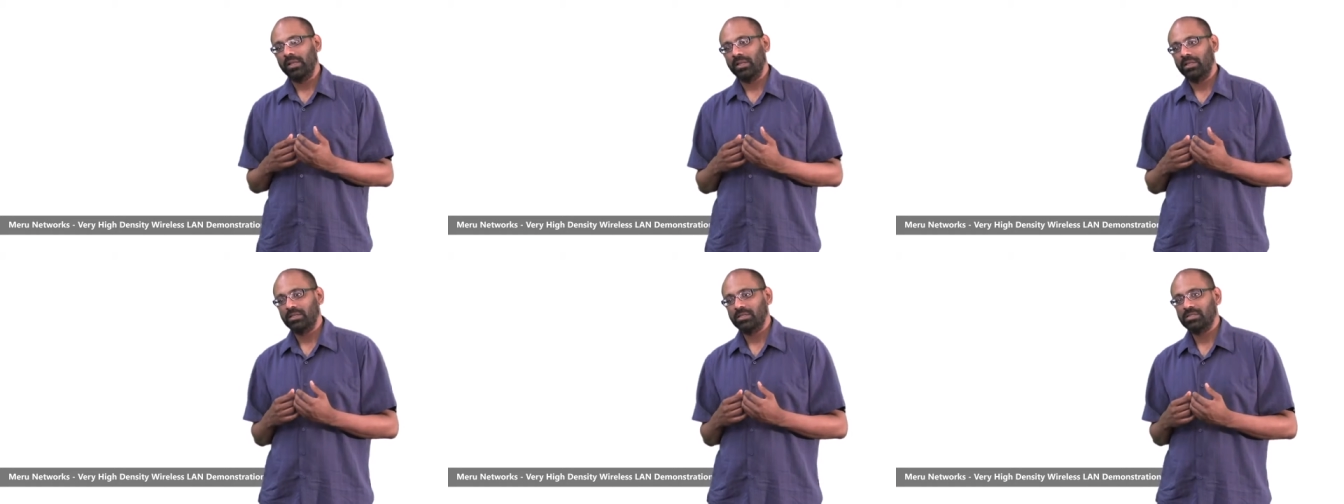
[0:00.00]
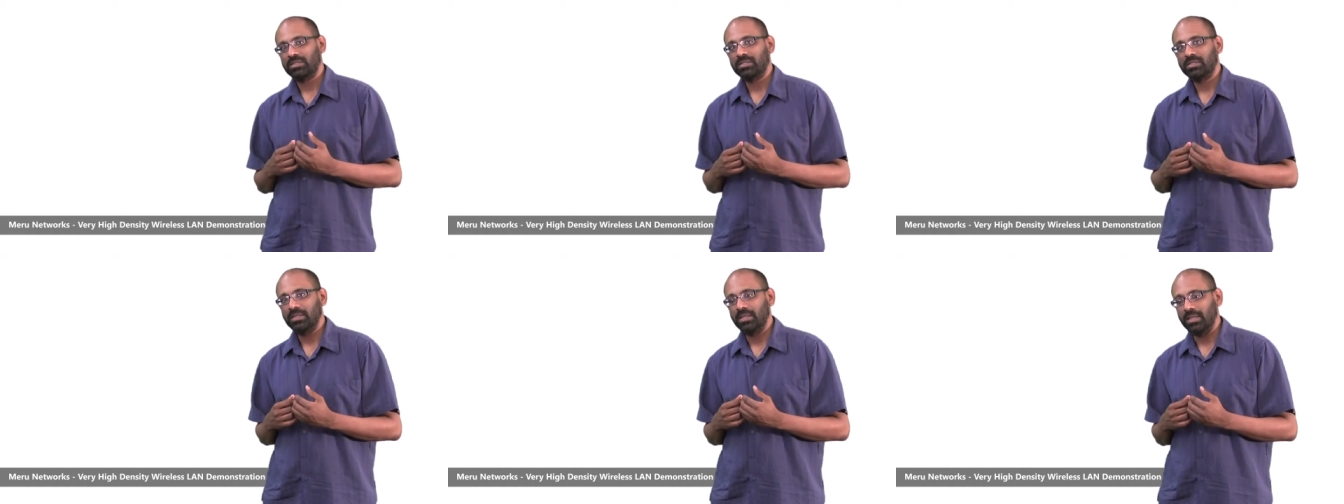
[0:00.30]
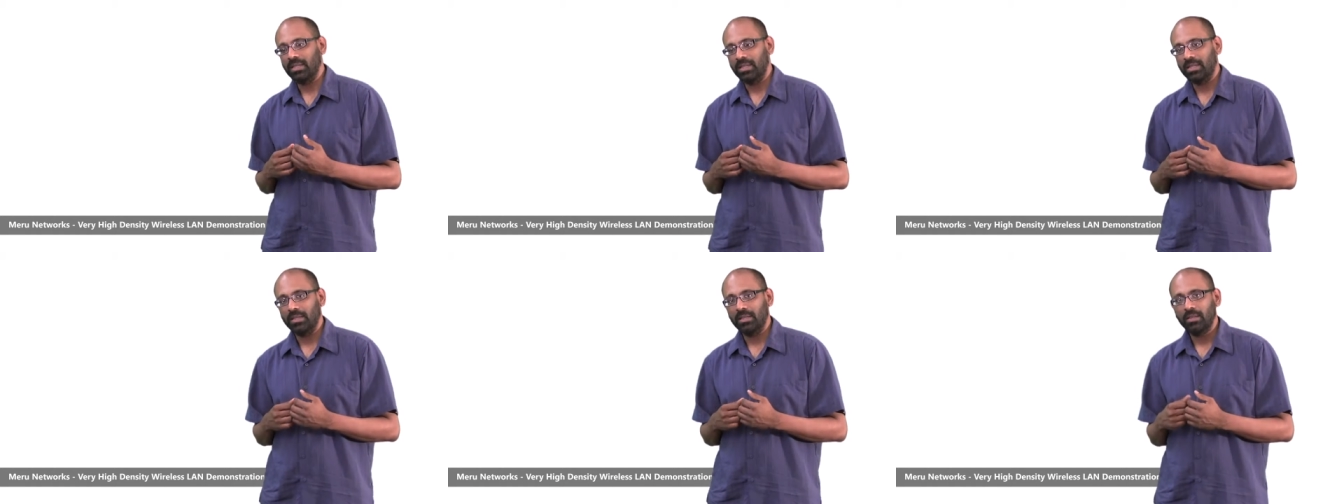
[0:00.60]
is
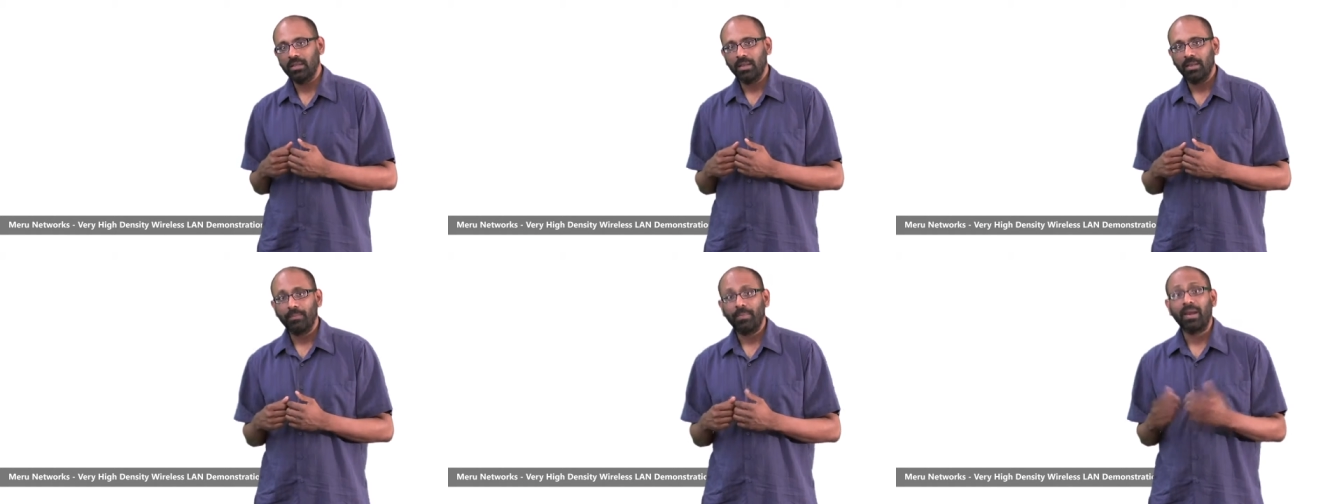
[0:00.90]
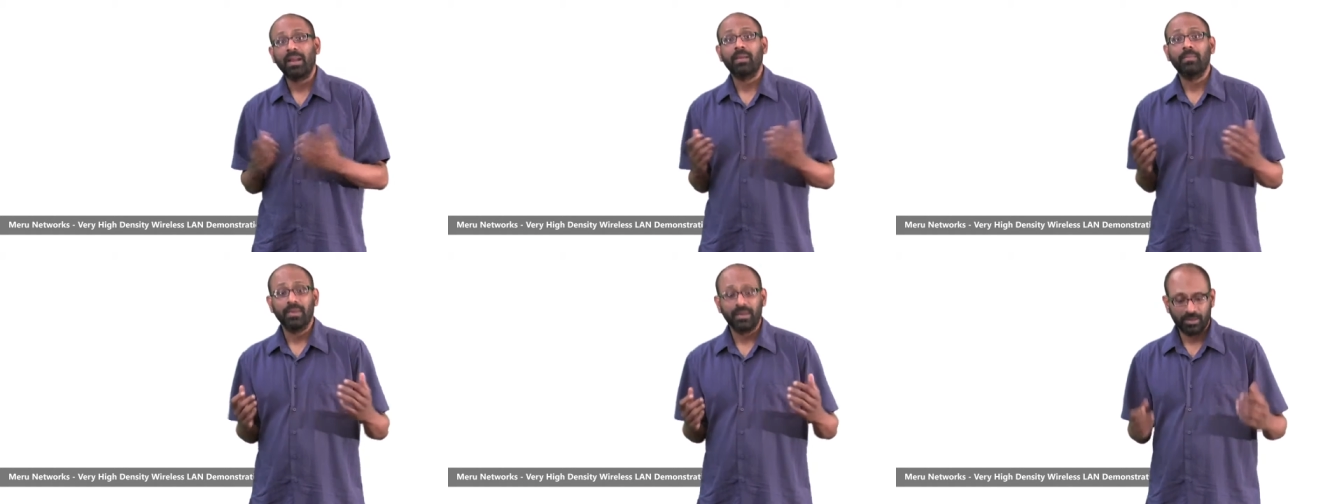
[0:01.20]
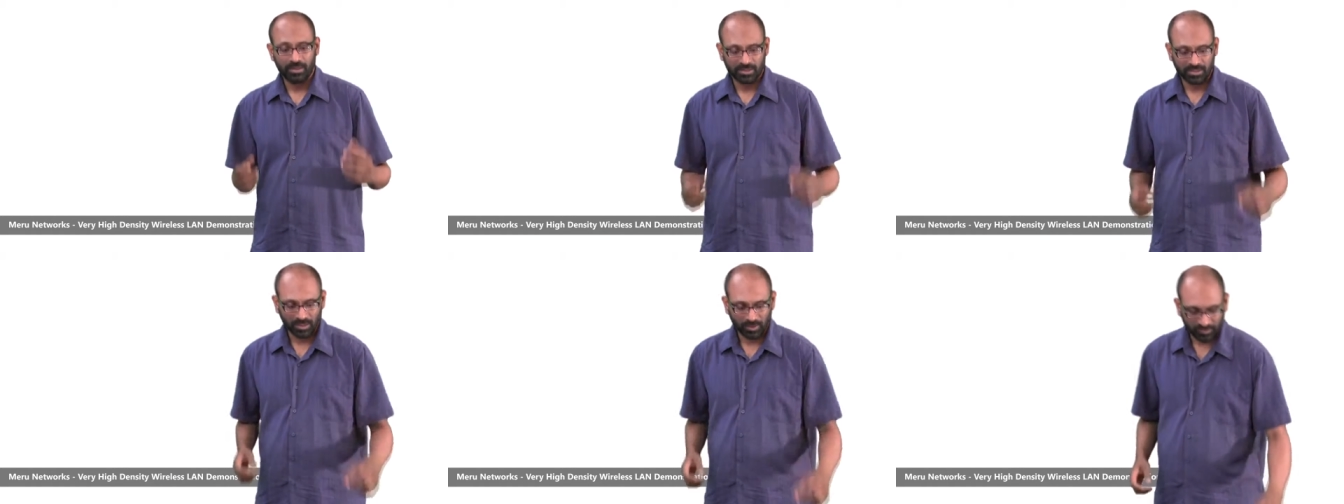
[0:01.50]
the
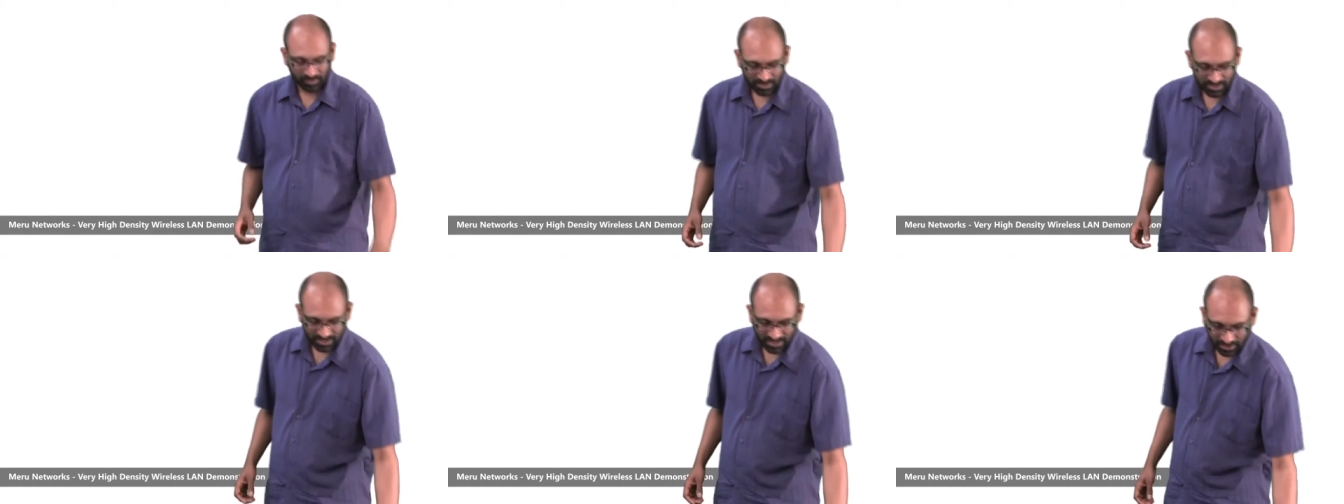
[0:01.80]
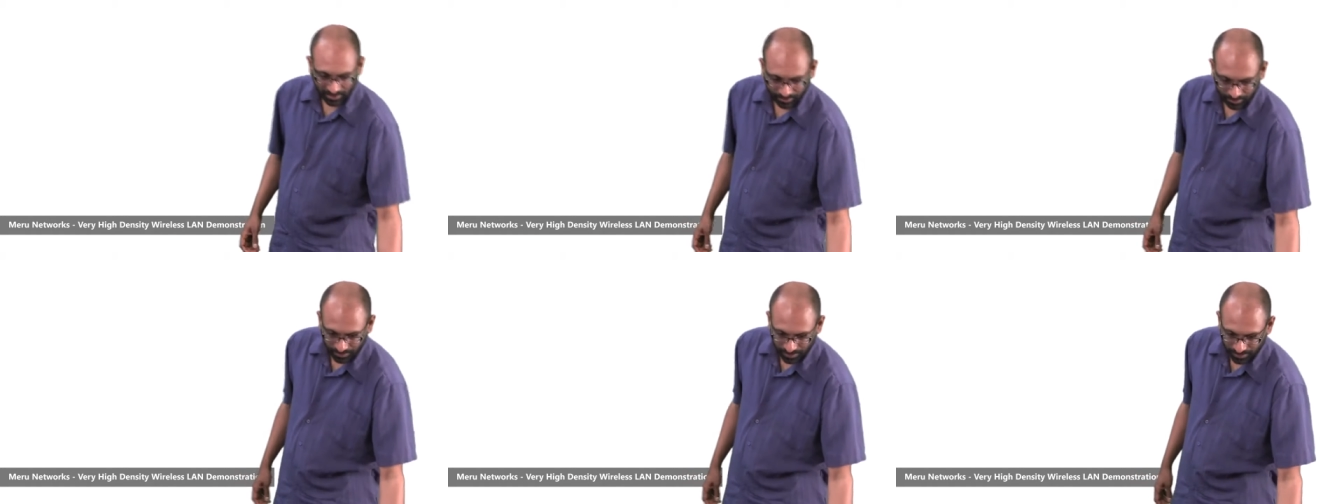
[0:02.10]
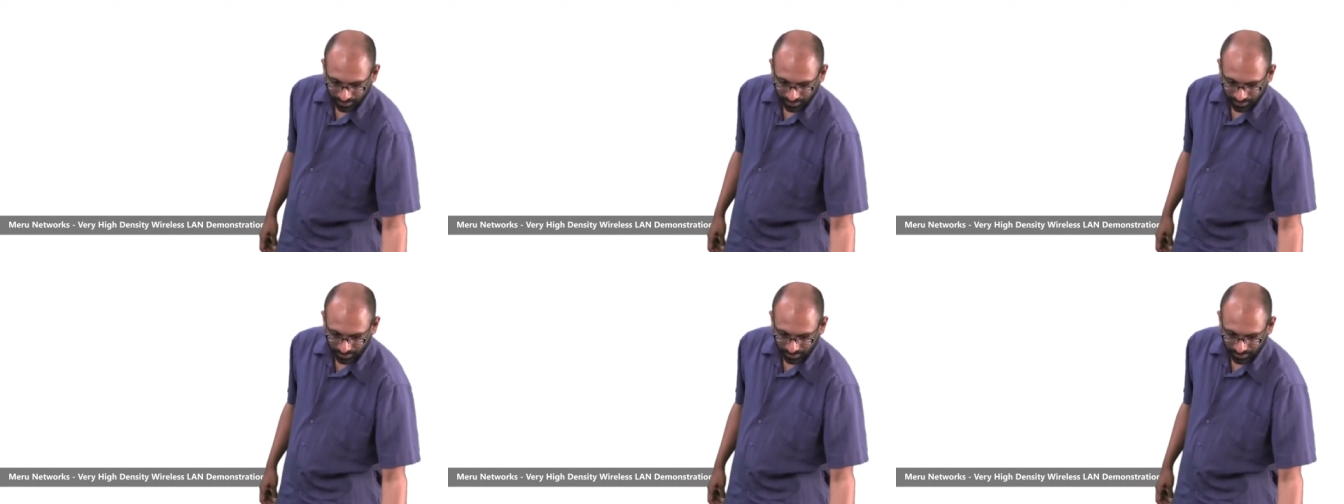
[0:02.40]
parameters of the setup.